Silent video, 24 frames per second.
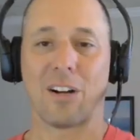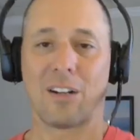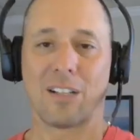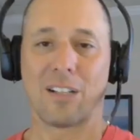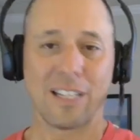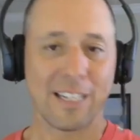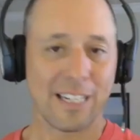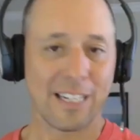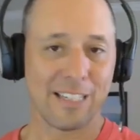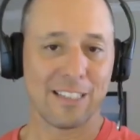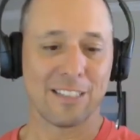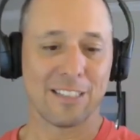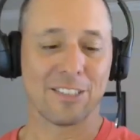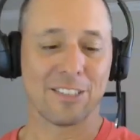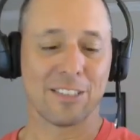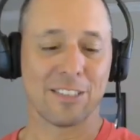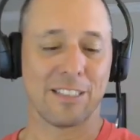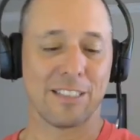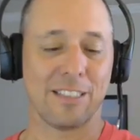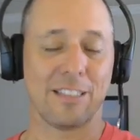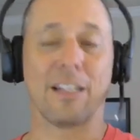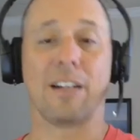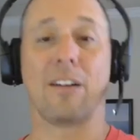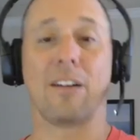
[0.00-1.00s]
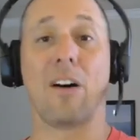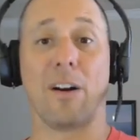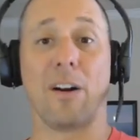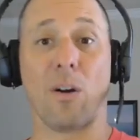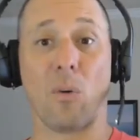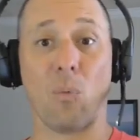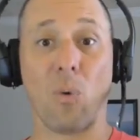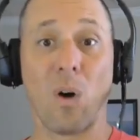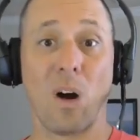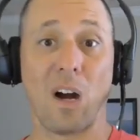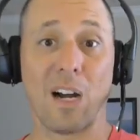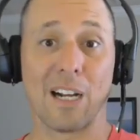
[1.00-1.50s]
all I need to see on
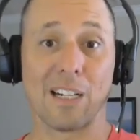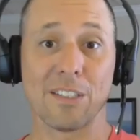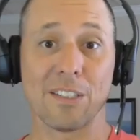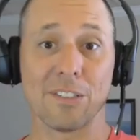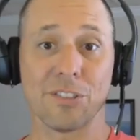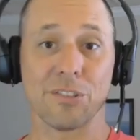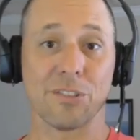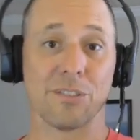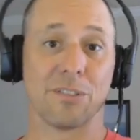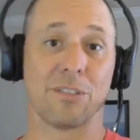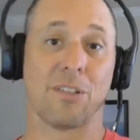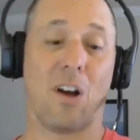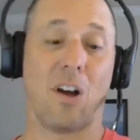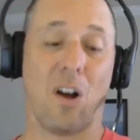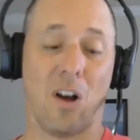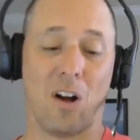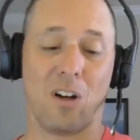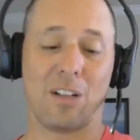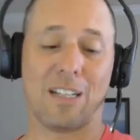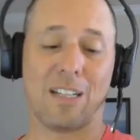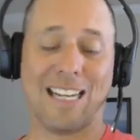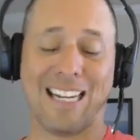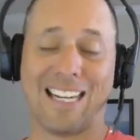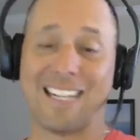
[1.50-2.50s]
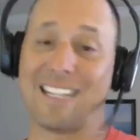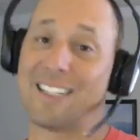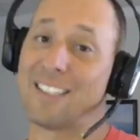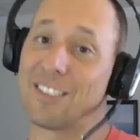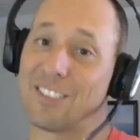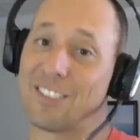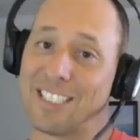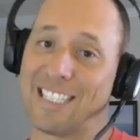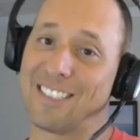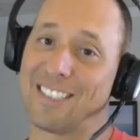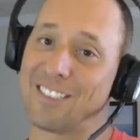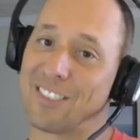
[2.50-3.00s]
a watch, all I need to
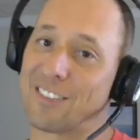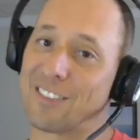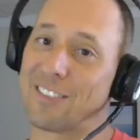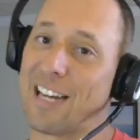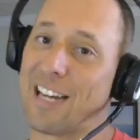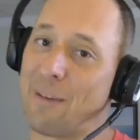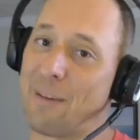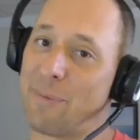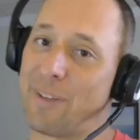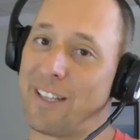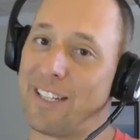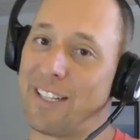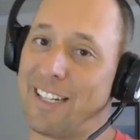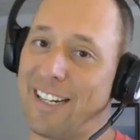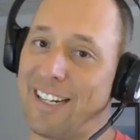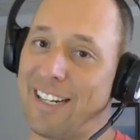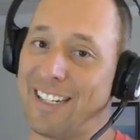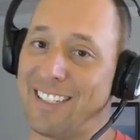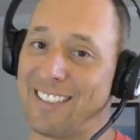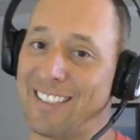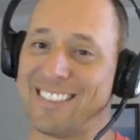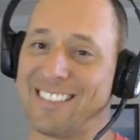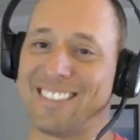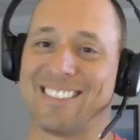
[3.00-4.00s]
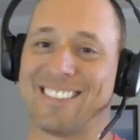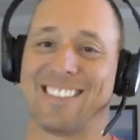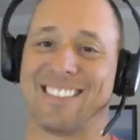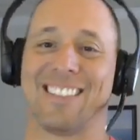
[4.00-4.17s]
see is the time and the date.